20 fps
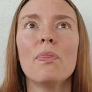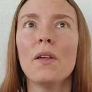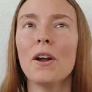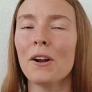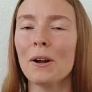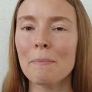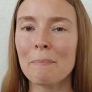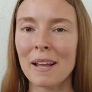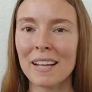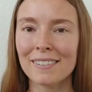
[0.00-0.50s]

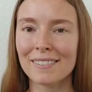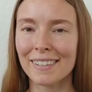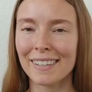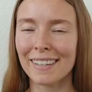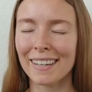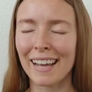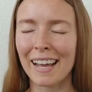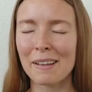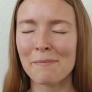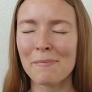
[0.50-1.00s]
they're
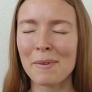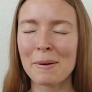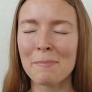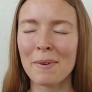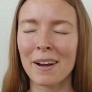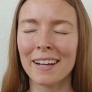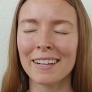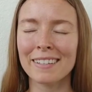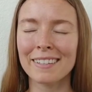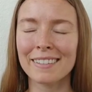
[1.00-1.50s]
amazing. And my
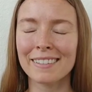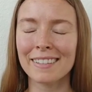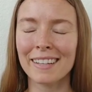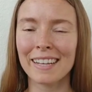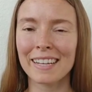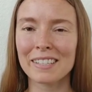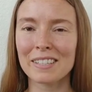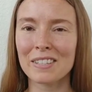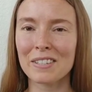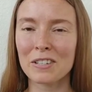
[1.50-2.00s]
mind is
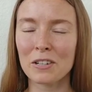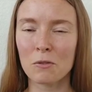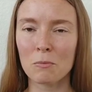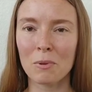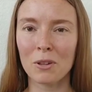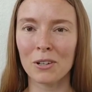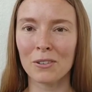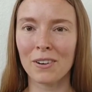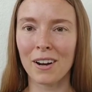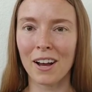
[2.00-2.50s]
like still
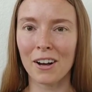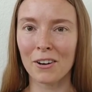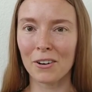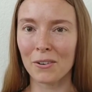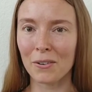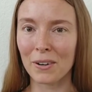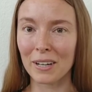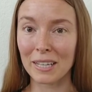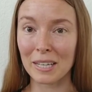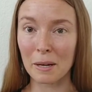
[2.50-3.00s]
blown
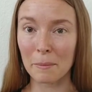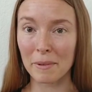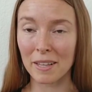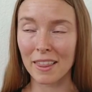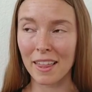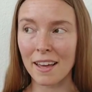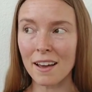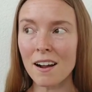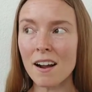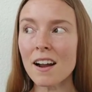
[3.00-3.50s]
how
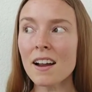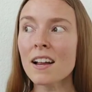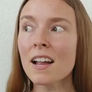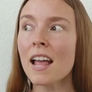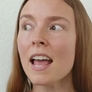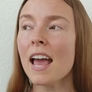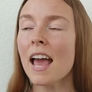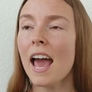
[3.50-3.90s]
yummy they are.